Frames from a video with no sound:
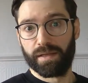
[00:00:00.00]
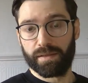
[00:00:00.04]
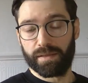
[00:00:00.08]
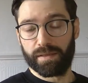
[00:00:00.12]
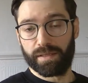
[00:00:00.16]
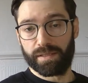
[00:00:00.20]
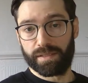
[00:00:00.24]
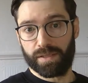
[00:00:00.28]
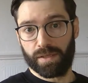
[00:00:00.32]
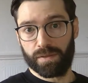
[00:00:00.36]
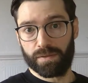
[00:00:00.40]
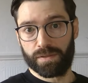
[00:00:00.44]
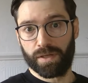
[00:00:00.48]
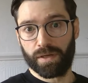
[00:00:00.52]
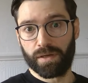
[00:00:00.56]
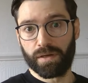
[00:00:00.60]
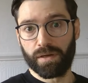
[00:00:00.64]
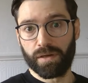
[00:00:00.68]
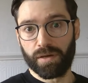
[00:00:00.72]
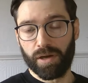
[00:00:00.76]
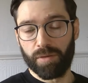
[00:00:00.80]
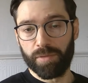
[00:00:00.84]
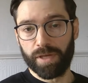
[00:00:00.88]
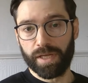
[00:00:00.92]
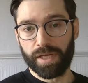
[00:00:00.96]
the
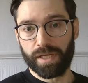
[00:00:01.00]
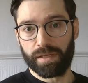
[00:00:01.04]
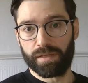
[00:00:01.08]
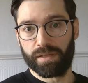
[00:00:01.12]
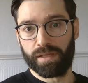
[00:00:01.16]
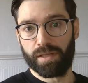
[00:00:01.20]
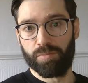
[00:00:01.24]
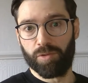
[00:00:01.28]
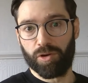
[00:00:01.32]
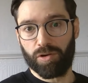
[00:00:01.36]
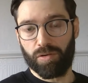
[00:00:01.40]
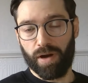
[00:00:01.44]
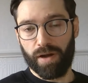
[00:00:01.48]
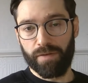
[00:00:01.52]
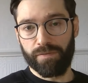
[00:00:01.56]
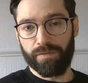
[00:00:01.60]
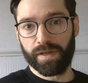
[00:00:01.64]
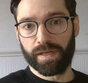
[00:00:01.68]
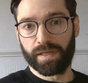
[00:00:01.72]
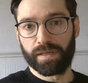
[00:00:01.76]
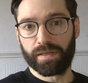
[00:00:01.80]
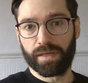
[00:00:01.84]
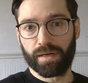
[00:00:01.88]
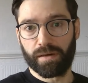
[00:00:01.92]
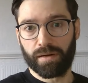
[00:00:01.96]
socioeconomic and
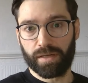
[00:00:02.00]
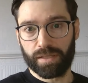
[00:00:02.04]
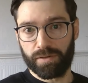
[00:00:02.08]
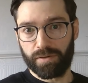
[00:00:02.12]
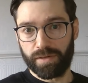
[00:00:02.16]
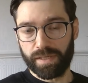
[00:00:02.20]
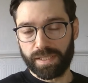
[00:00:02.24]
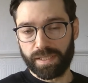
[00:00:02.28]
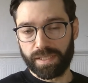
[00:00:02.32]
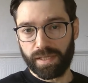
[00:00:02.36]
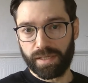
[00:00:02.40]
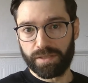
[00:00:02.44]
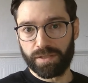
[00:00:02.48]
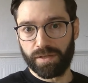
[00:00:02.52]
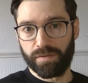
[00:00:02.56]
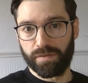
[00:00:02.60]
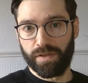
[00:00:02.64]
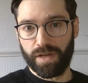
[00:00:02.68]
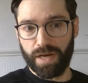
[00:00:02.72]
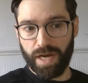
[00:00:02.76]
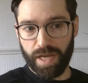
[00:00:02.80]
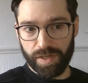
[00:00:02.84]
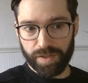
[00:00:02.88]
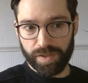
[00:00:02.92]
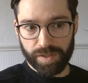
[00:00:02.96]
demographic characteristics of
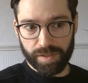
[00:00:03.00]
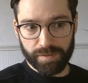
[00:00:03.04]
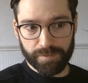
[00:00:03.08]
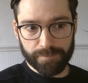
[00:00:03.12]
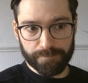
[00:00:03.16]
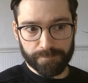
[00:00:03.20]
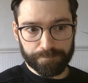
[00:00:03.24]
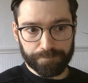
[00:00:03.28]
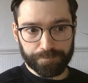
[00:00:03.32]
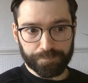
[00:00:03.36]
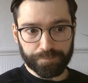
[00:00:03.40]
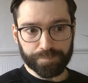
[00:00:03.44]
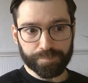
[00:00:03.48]
the nation.